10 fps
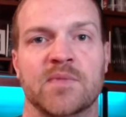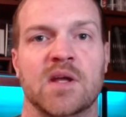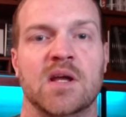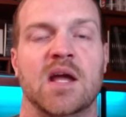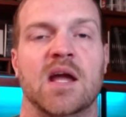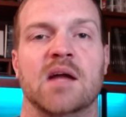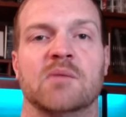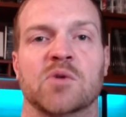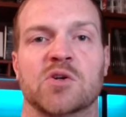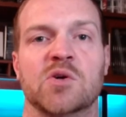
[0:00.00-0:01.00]
And
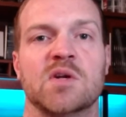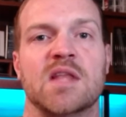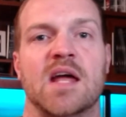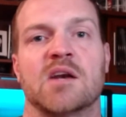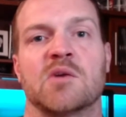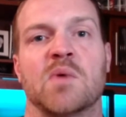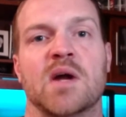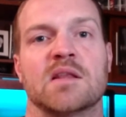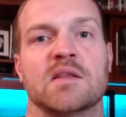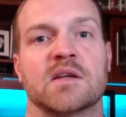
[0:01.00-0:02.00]
we're doing that in a way
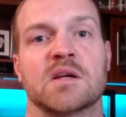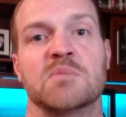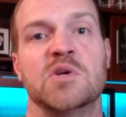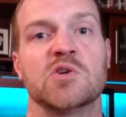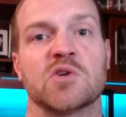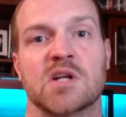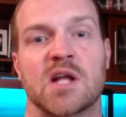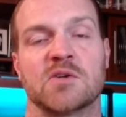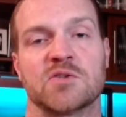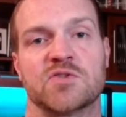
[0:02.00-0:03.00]
that the computer can
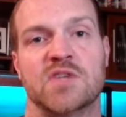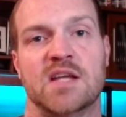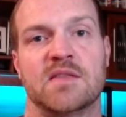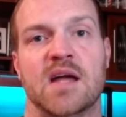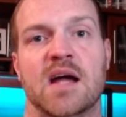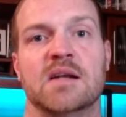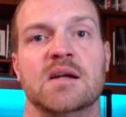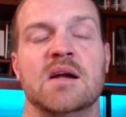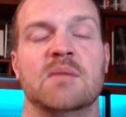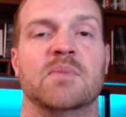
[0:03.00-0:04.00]
understand that,
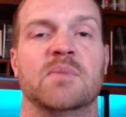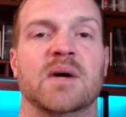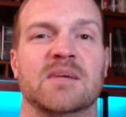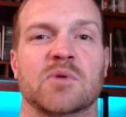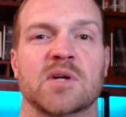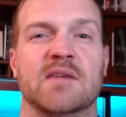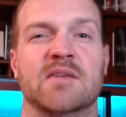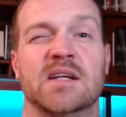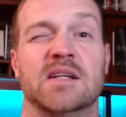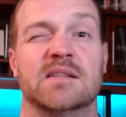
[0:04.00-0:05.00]
but we're giving
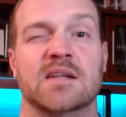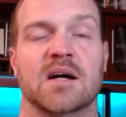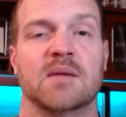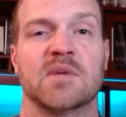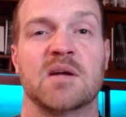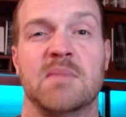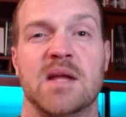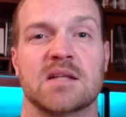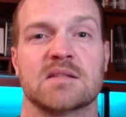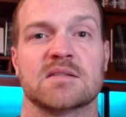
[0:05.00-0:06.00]
it
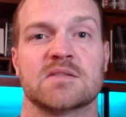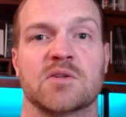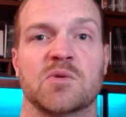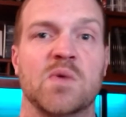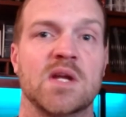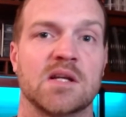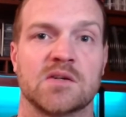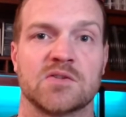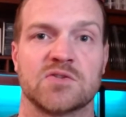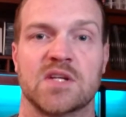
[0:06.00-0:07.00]
commands so that we can
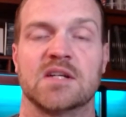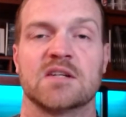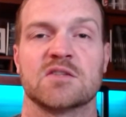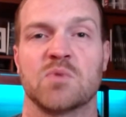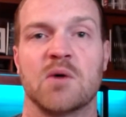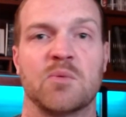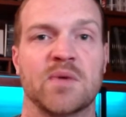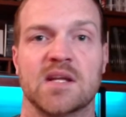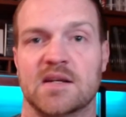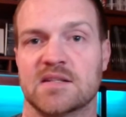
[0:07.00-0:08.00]
understand it as well. We can
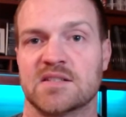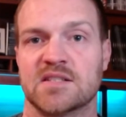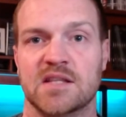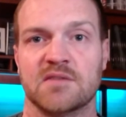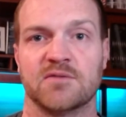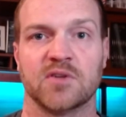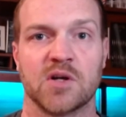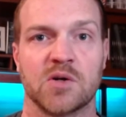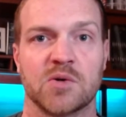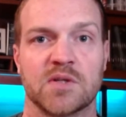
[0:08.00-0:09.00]
kind of see the
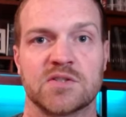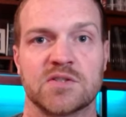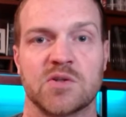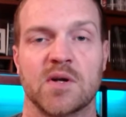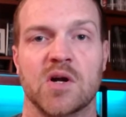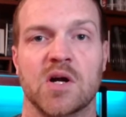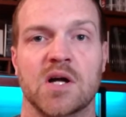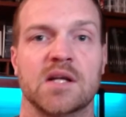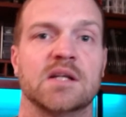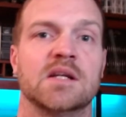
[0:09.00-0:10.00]
flow that's going
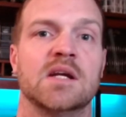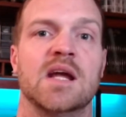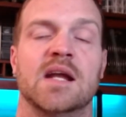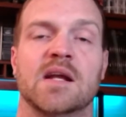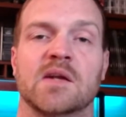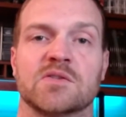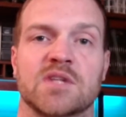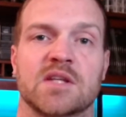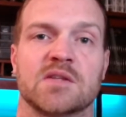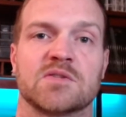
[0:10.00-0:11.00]
on and
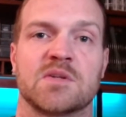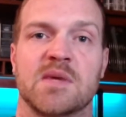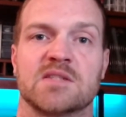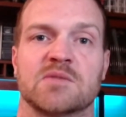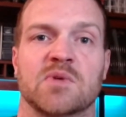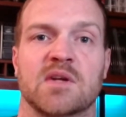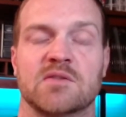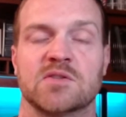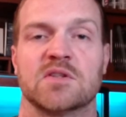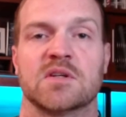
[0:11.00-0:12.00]
understand those commands that we're giving
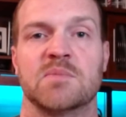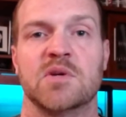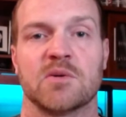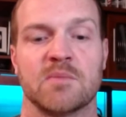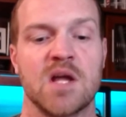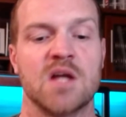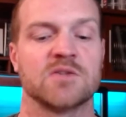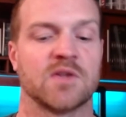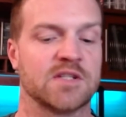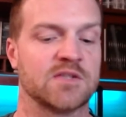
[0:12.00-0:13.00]
to the computer. So
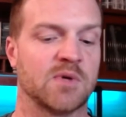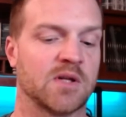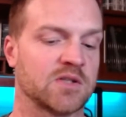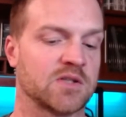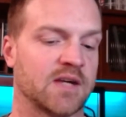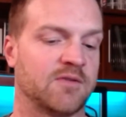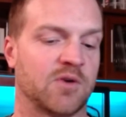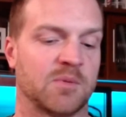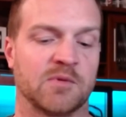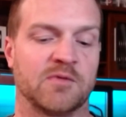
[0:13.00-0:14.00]
this is what it looks like for
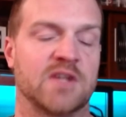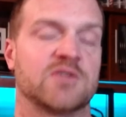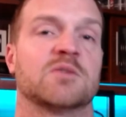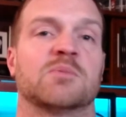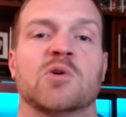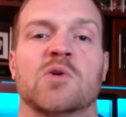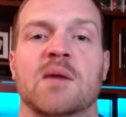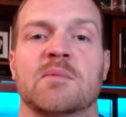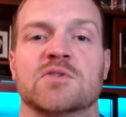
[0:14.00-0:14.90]
a professional programmer.